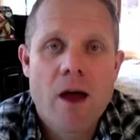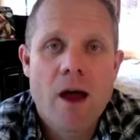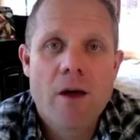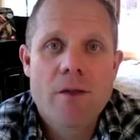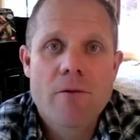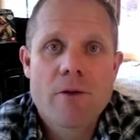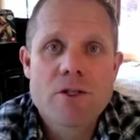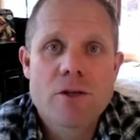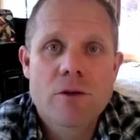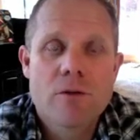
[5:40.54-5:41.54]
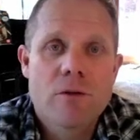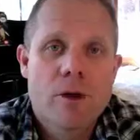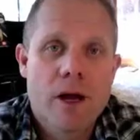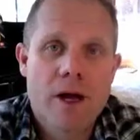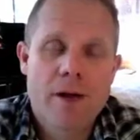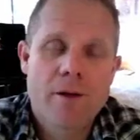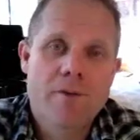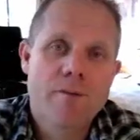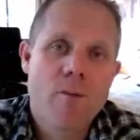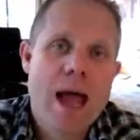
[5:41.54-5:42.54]
the original
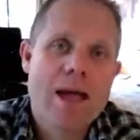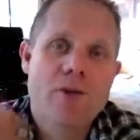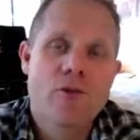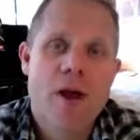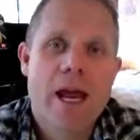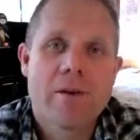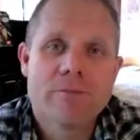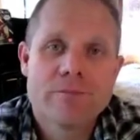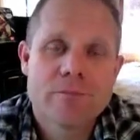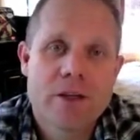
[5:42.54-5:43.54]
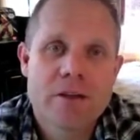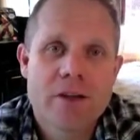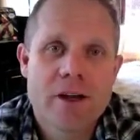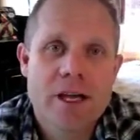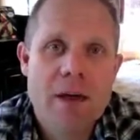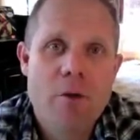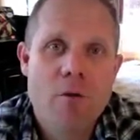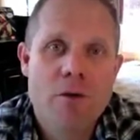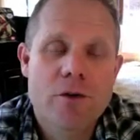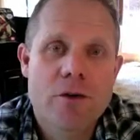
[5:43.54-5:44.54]
wagon train that came
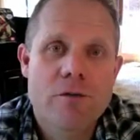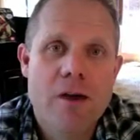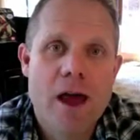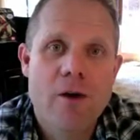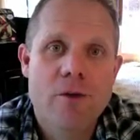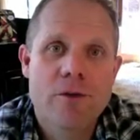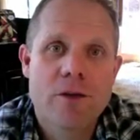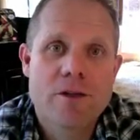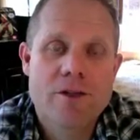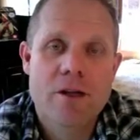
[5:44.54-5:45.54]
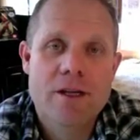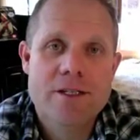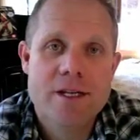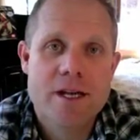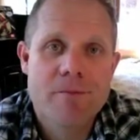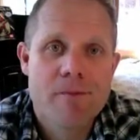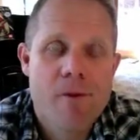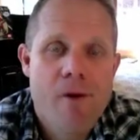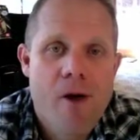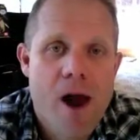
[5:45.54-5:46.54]
over to found Salt Lake City.
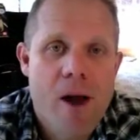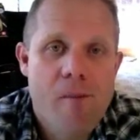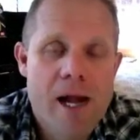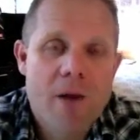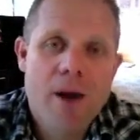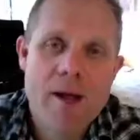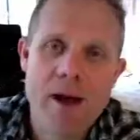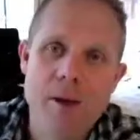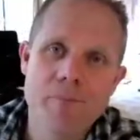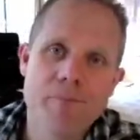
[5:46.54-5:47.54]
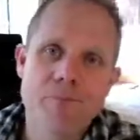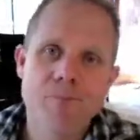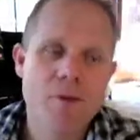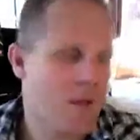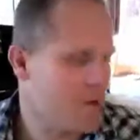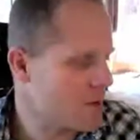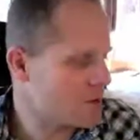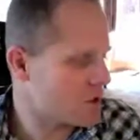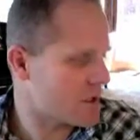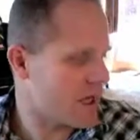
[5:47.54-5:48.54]
Anyway, let me know
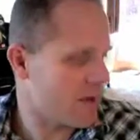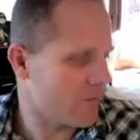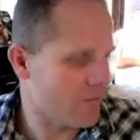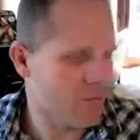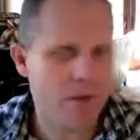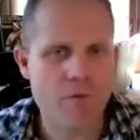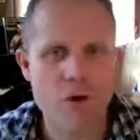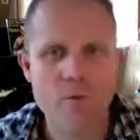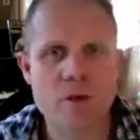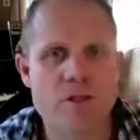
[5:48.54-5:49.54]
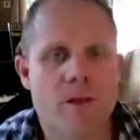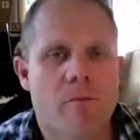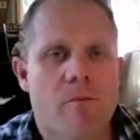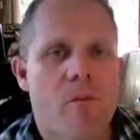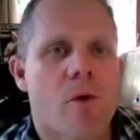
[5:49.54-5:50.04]
what you think. If you're a Muslim,